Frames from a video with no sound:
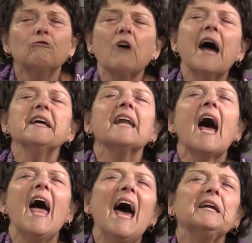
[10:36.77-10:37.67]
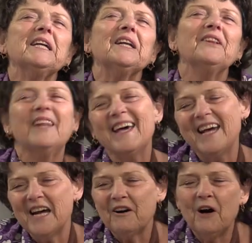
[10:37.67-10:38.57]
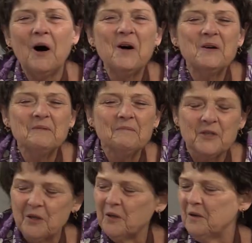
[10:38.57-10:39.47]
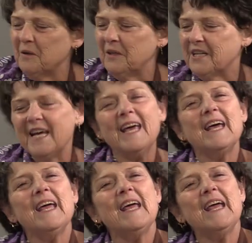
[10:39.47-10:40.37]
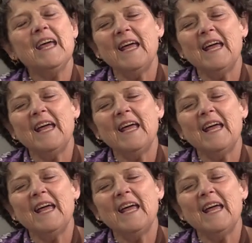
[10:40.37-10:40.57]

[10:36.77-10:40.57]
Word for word: right at their home today.